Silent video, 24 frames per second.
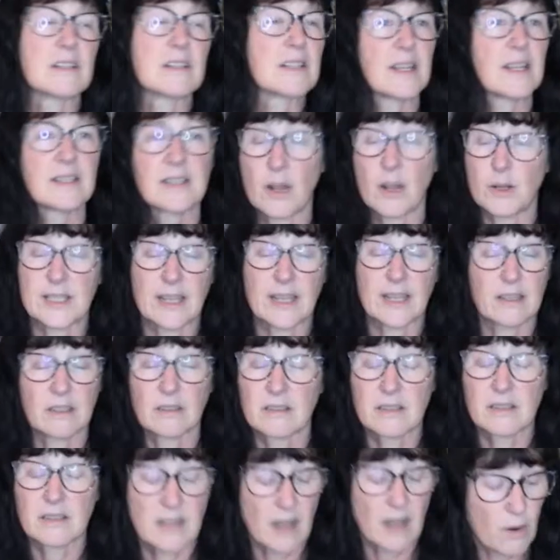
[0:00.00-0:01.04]
because there's no
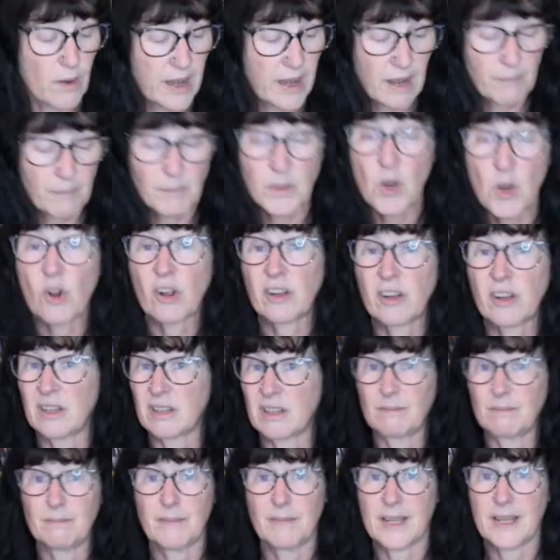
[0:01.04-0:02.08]
signal. So, and I'm not
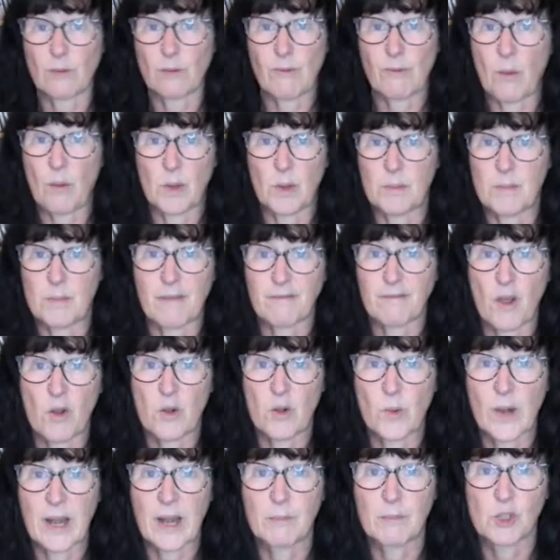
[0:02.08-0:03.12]
going to mess around with my
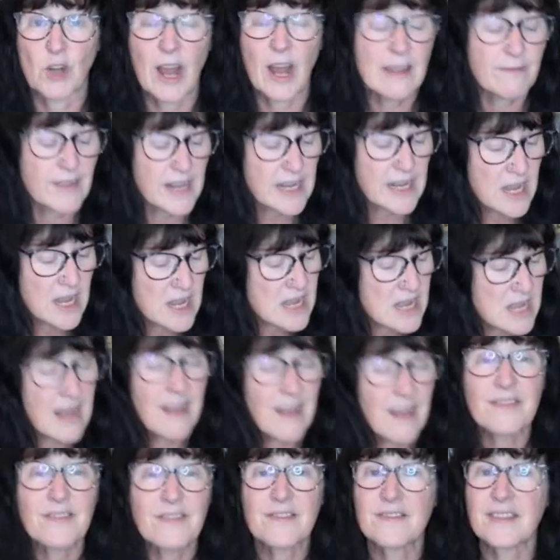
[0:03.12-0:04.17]
phone when I'm driving.
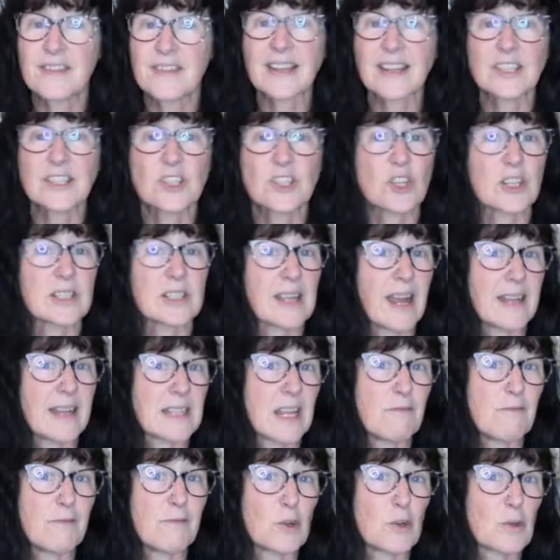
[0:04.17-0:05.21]
That's just
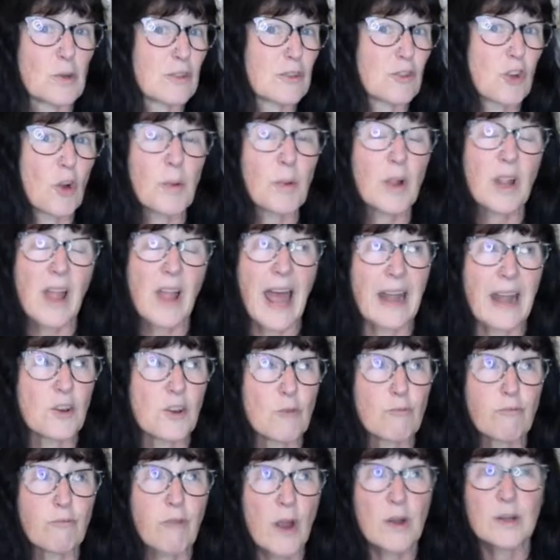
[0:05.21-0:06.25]
asking for trouble, and the
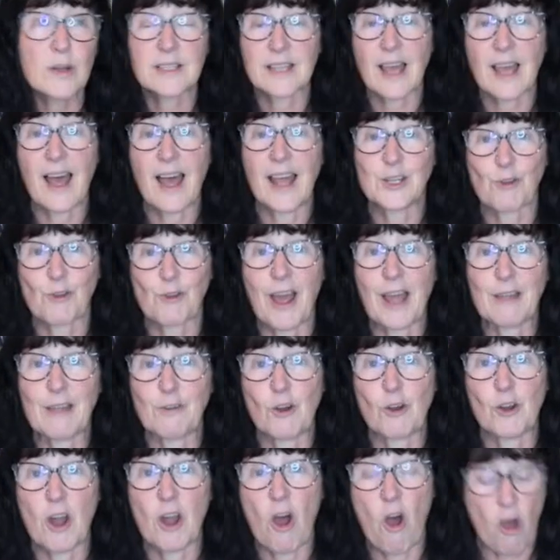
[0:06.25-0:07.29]
roads that I drive
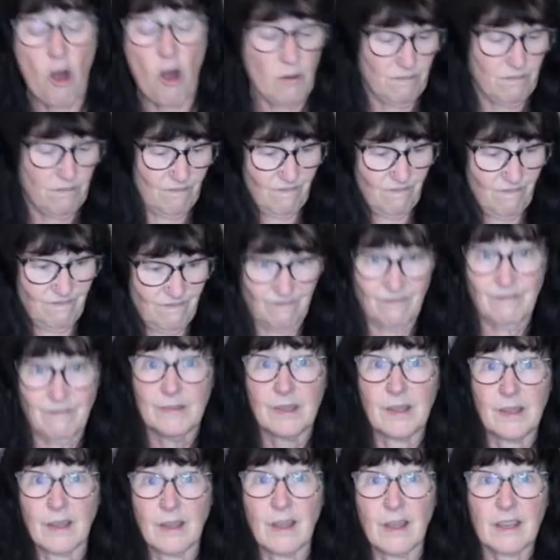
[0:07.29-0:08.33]
on are,
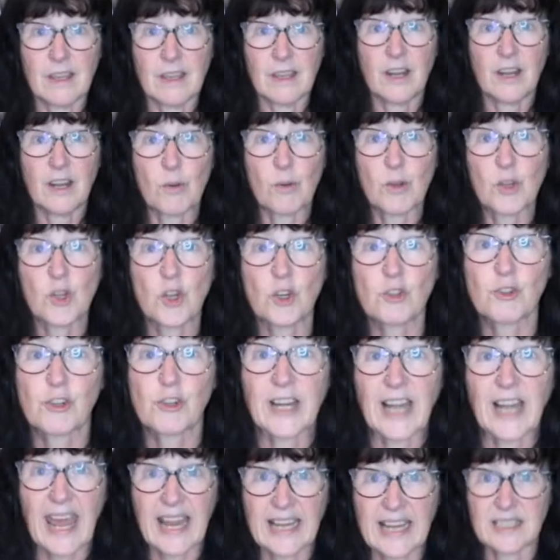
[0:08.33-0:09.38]
country
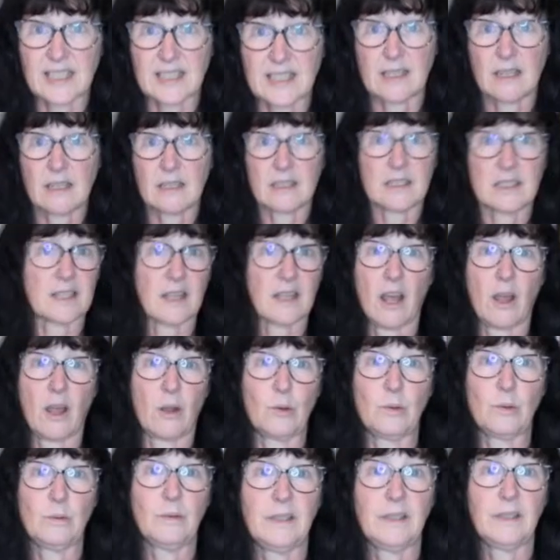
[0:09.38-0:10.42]
lanes.
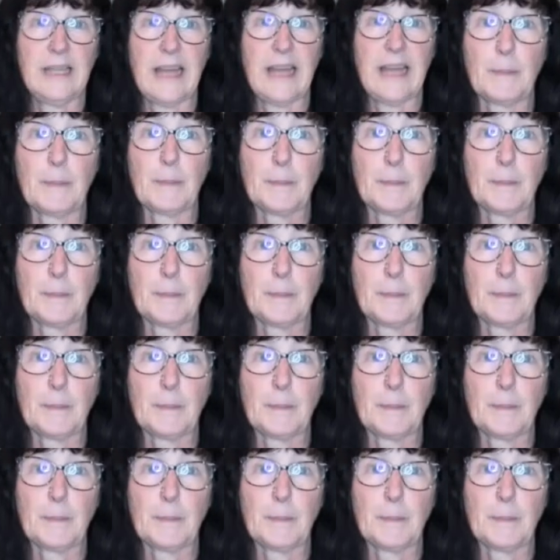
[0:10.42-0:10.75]
So yeah.